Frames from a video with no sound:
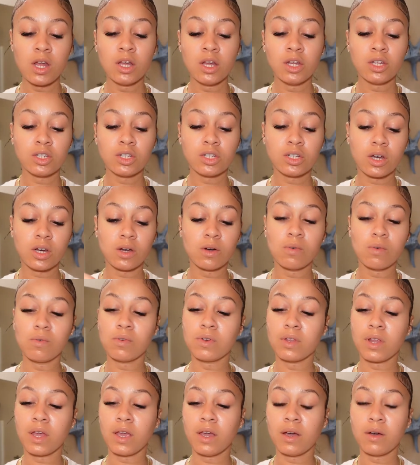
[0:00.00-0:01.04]
So
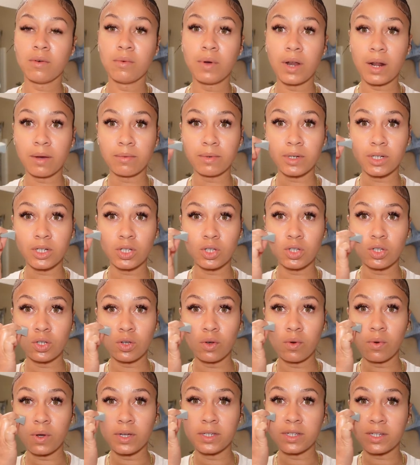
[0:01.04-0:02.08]
now what I'm gonna
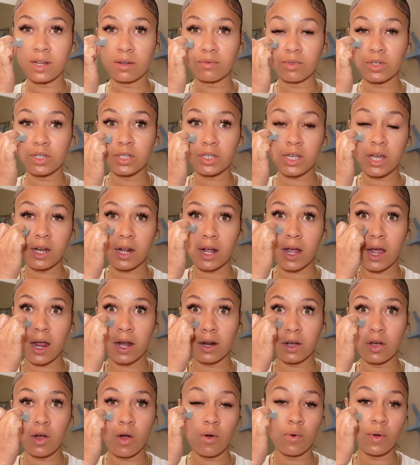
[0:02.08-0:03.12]
do is I'm just gonna kind
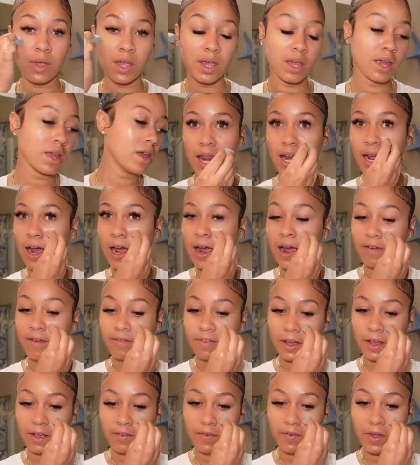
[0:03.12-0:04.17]
of go in, and I have
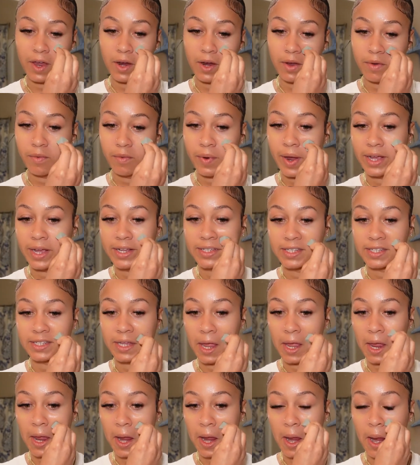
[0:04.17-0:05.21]
like very red
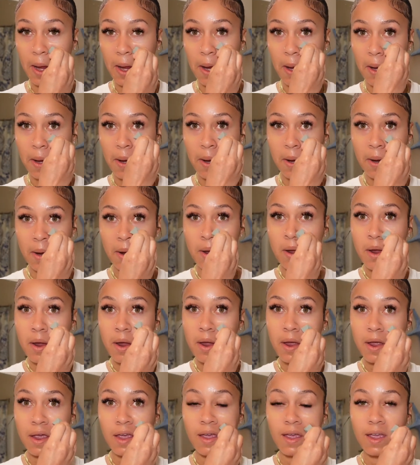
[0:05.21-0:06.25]
skin,
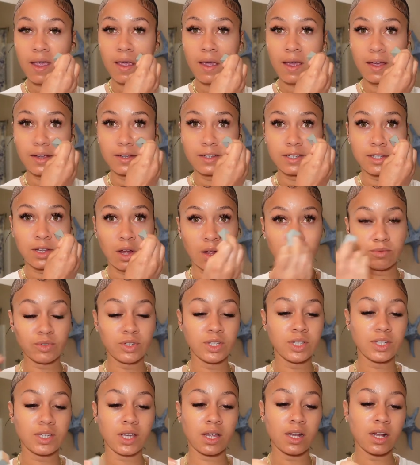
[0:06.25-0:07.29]
and so I'm
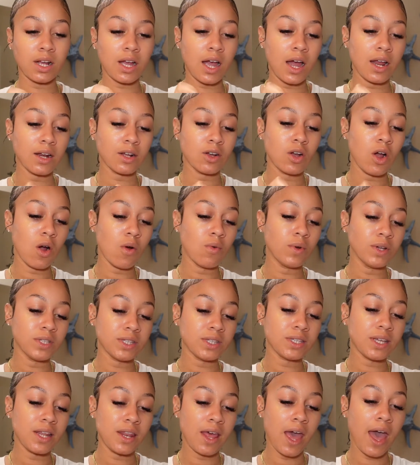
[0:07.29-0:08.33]
just gonna kind of go
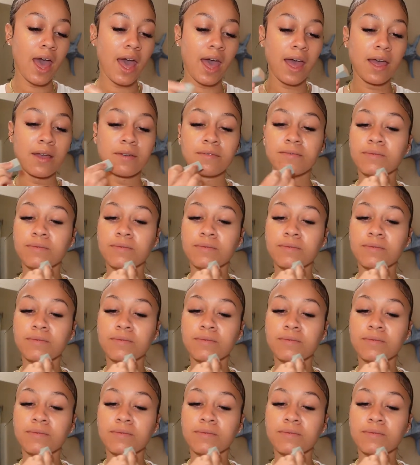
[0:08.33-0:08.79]
into that.